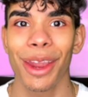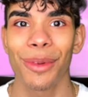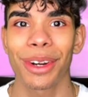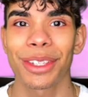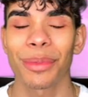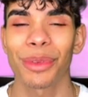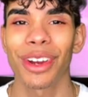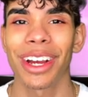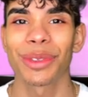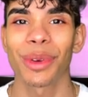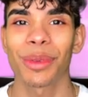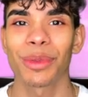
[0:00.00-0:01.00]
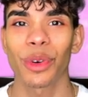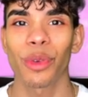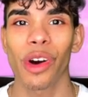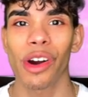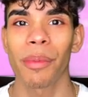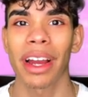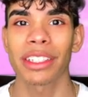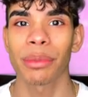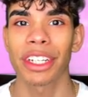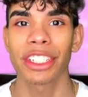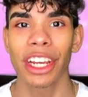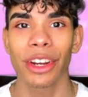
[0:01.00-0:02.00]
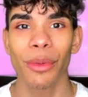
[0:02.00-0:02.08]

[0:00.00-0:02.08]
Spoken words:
what is up, you guys? Welcome to or welcome back to my channel.